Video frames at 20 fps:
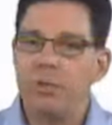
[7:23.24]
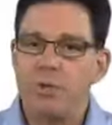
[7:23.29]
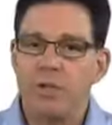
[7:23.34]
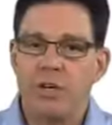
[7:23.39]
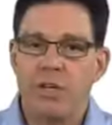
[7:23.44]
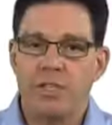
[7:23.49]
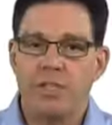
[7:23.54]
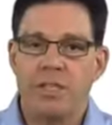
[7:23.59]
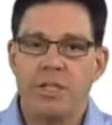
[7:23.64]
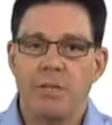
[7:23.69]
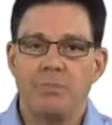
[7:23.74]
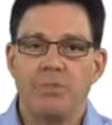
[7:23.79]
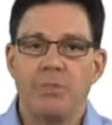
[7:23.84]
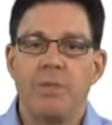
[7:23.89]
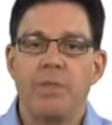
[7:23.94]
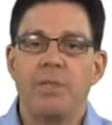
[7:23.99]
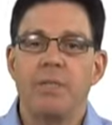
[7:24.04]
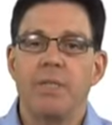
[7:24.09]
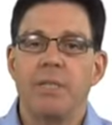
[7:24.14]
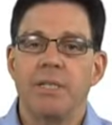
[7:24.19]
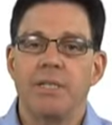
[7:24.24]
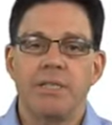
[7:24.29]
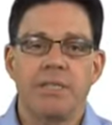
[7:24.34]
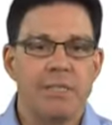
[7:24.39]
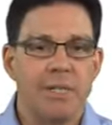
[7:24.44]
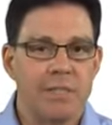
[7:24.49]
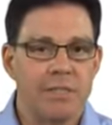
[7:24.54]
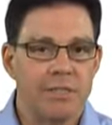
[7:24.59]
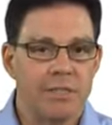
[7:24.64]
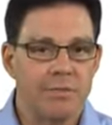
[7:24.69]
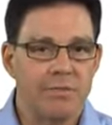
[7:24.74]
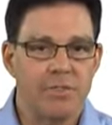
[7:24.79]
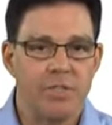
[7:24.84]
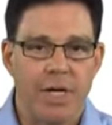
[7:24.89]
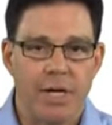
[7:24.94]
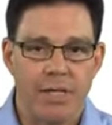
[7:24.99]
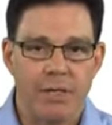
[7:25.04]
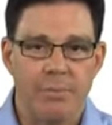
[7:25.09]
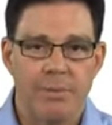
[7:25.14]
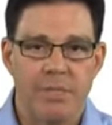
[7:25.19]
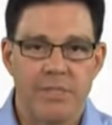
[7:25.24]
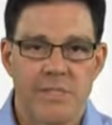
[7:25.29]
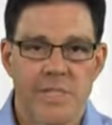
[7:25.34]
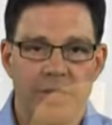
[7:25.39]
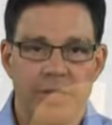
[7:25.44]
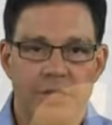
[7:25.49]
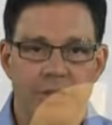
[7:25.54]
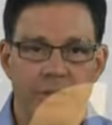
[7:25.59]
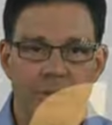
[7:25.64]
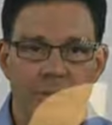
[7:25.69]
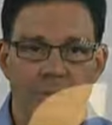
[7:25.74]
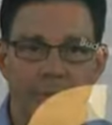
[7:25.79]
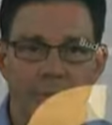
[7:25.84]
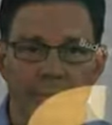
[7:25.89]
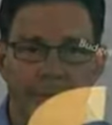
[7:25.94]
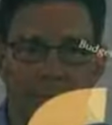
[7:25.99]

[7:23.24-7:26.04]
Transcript: FullCost comes with extensive documentation,